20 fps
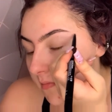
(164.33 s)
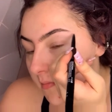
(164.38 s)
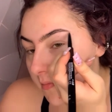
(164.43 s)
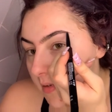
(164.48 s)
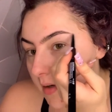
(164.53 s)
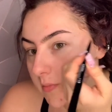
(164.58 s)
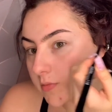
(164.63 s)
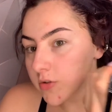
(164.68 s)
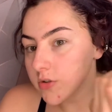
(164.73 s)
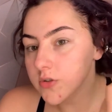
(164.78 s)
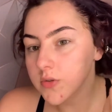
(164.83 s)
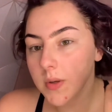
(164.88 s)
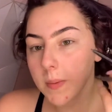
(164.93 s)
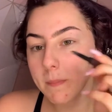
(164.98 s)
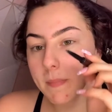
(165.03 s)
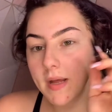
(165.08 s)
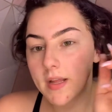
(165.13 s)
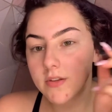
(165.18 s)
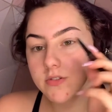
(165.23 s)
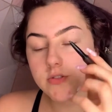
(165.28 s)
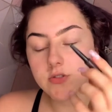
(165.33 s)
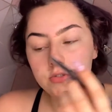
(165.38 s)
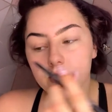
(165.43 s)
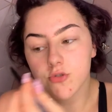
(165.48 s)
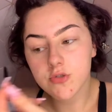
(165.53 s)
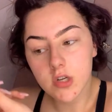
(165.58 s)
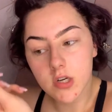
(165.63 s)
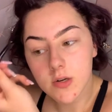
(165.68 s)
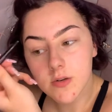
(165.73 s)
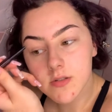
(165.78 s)
I'm just doing pencil
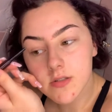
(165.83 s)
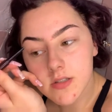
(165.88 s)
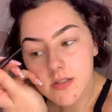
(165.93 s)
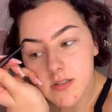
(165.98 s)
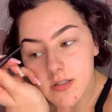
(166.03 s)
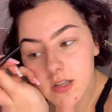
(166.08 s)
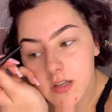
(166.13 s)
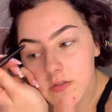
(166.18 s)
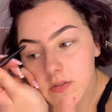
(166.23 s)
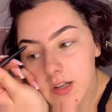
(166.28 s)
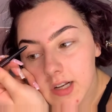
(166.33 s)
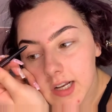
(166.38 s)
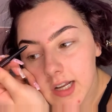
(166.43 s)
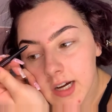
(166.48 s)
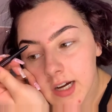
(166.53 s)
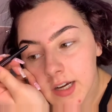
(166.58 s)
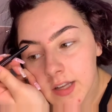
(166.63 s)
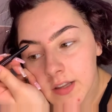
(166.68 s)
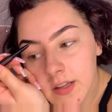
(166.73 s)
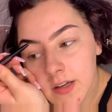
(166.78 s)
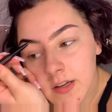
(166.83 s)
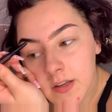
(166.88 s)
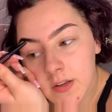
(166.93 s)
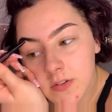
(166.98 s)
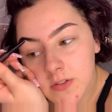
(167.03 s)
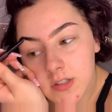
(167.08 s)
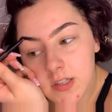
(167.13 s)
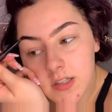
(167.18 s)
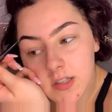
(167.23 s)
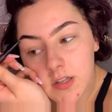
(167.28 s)
strokes instead of the line that I
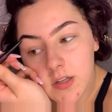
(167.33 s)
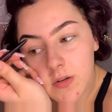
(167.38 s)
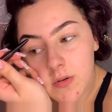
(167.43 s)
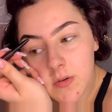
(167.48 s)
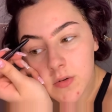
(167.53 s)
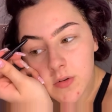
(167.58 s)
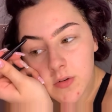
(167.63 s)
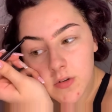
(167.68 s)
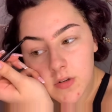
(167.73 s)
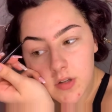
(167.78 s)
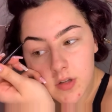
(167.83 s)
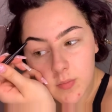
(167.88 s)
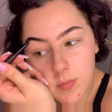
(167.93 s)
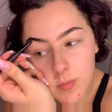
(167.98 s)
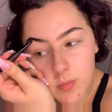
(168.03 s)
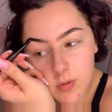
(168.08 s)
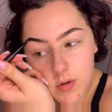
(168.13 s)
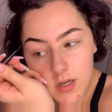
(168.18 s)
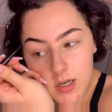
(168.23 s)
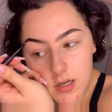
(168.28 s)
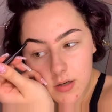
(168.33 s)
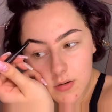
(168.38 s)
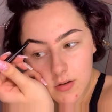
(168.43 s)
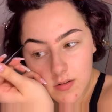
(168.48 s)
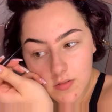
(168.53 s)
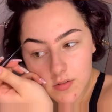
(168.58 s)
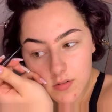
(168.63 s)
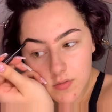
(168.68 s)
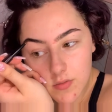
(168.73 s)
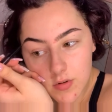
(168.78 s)
usually do under the brow,
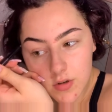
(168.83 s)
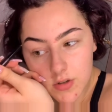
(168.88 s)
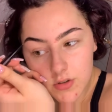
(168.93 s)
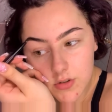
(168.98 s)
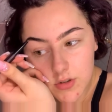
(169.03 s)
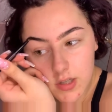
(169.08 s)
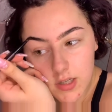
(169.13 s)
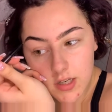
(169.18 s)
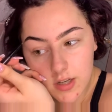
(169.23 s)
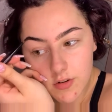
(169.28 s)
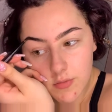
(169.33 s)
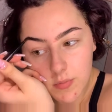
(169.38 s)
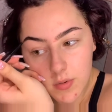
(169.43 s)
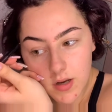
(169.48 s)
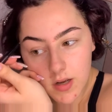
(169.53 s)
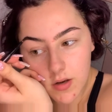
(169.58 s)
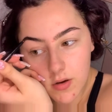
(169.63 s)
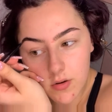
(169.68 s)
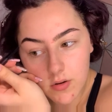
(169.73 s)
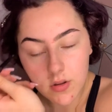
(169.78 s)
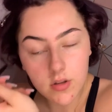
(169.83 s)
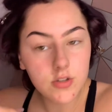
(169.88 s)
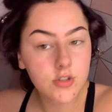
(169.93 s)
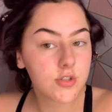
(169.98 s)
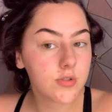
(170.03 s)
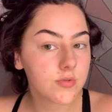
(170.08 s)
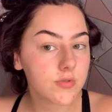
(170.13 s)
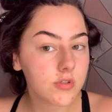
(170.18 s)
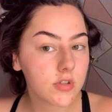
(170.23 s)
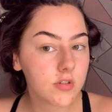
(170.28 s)
if you've watched any of my other
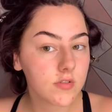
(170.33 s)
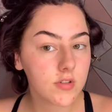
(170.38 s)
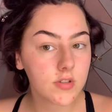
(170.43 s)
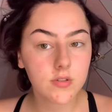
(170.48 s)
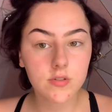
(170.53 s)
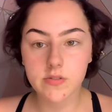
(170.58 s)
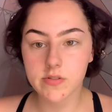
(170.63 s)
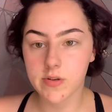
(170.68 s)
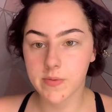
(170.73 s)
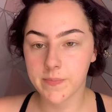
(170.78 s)
tutorials.